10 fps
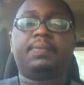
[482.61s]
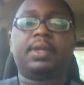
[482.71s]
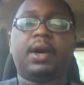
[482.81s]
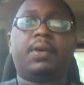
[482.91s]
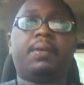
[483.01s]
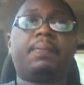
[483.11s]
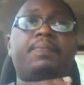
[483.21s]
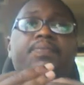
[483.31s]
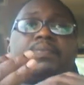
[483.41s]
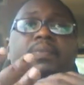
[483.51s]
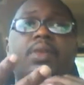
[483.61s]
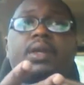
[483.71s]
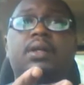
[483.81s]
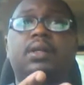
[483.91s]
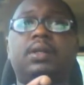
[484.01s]
Now,
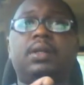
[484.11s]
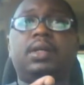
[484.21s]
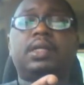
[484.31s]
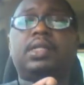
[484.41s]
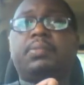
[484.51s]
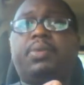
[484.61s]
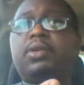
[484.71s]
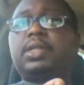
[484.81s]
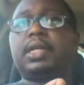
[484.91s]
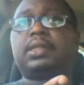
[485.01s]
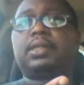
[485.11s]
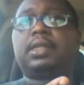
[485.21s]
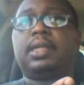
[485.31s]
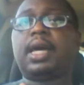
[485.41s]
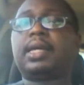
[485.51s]
it's important
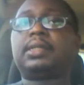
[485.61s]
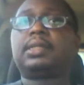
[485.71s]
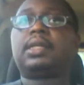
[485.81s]
that